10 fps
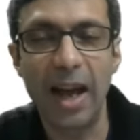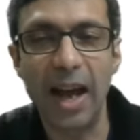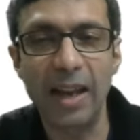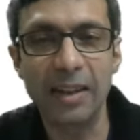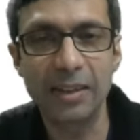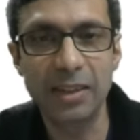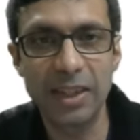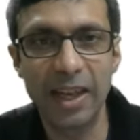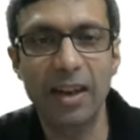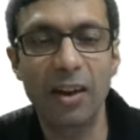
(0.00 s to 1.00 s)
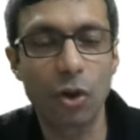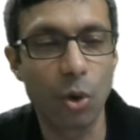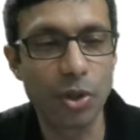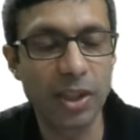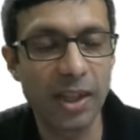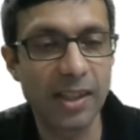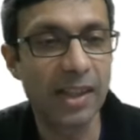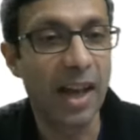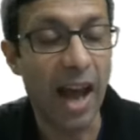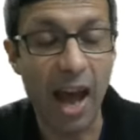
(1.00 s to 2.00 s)
and take our
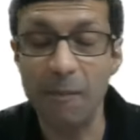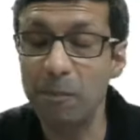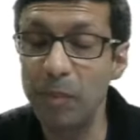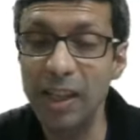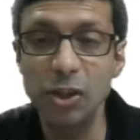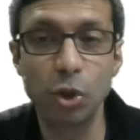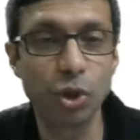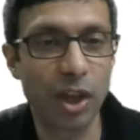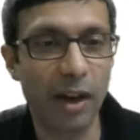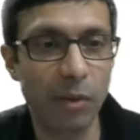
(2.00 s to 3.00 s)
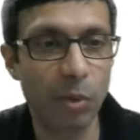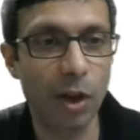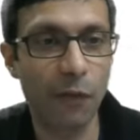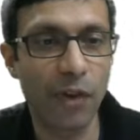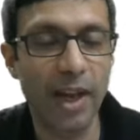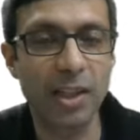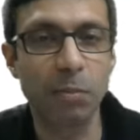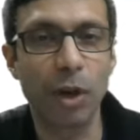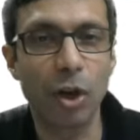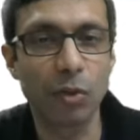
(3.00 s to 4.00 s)
courses. And please do share it with your friends,
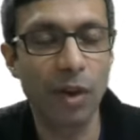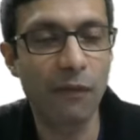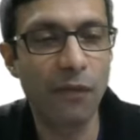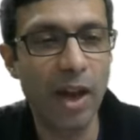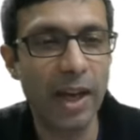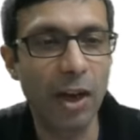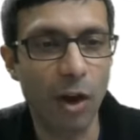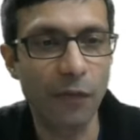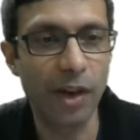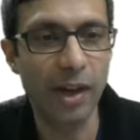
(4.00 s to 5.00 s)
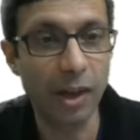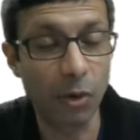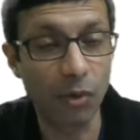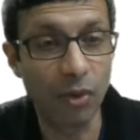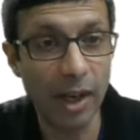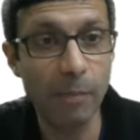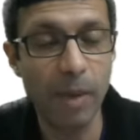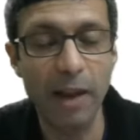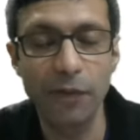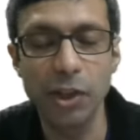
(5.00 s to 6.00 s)
because we are very confident it will really
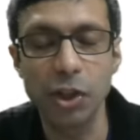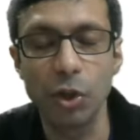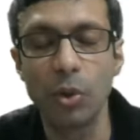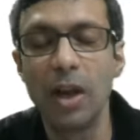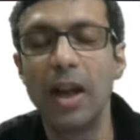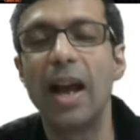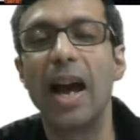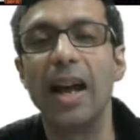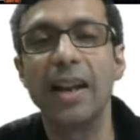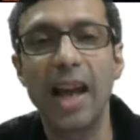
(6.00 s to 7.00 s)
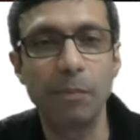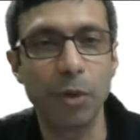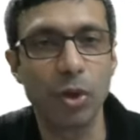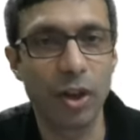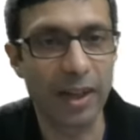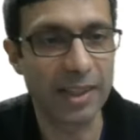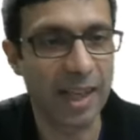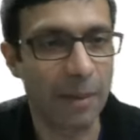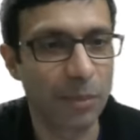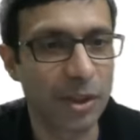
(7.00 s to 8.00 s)
benefit you and help you in your
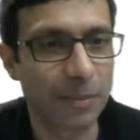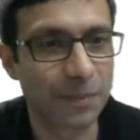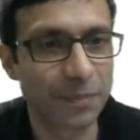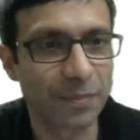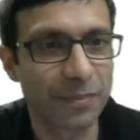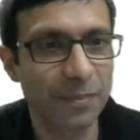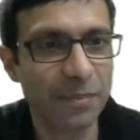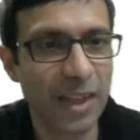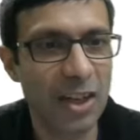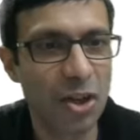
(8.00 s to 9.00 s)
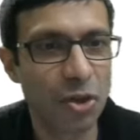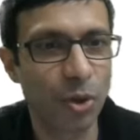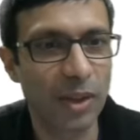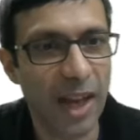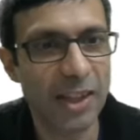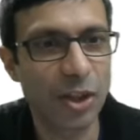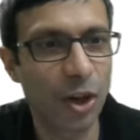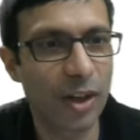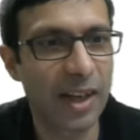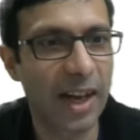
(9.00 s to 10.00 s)
exams. So thanks a
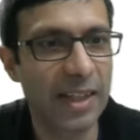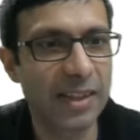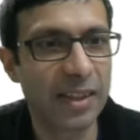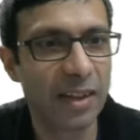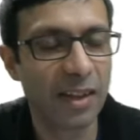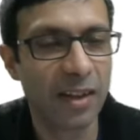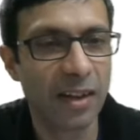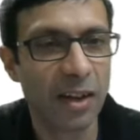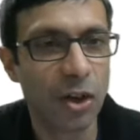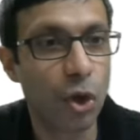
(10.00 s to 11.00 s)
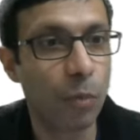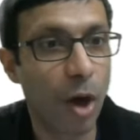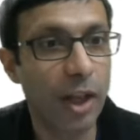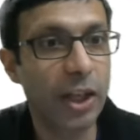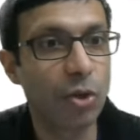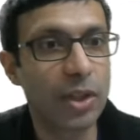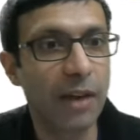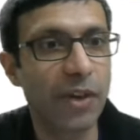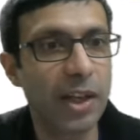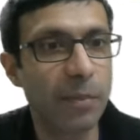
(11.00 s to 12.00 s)
lot, guys. Do molecules
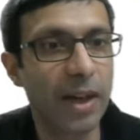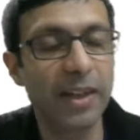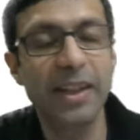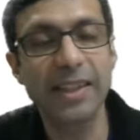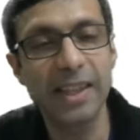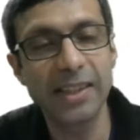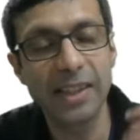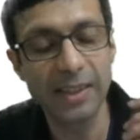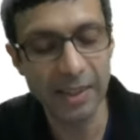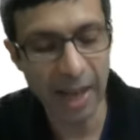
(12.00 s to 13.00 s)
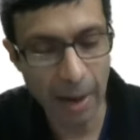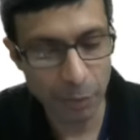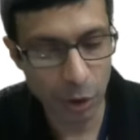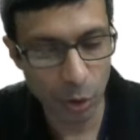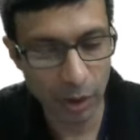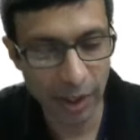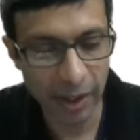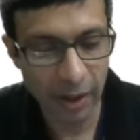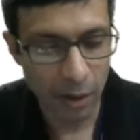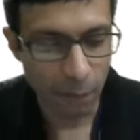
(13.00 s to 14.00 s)
have independent existence?
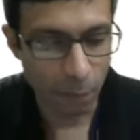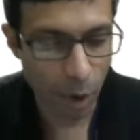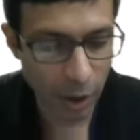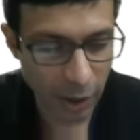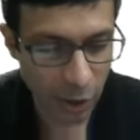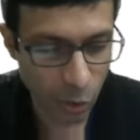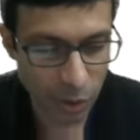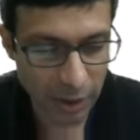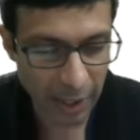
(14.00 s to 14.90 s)
Absolutely. Molecules